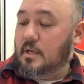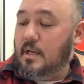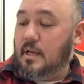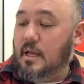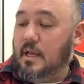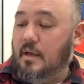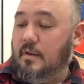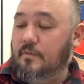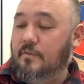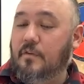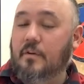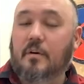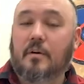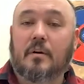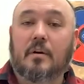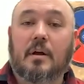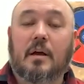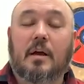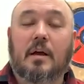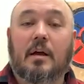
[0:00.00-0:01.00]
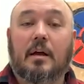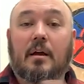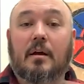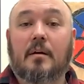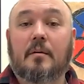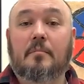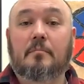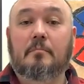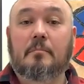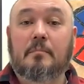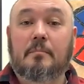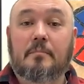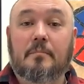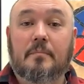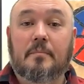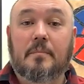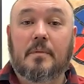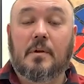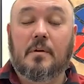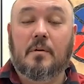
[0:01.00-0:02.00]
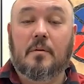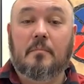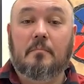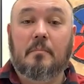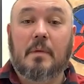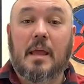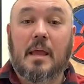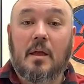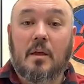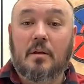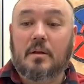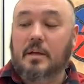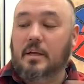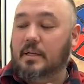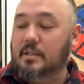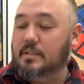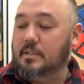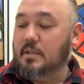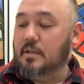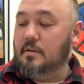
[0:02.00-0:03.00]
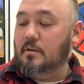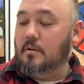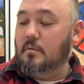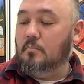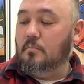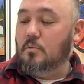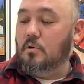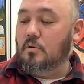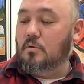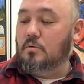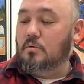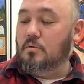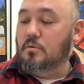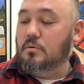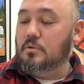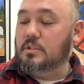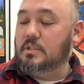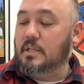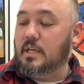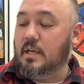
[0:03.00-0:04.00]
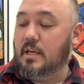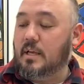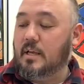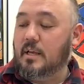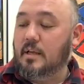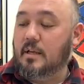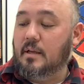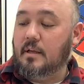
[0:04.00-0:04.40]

And for um, your male cousin, mon cousin,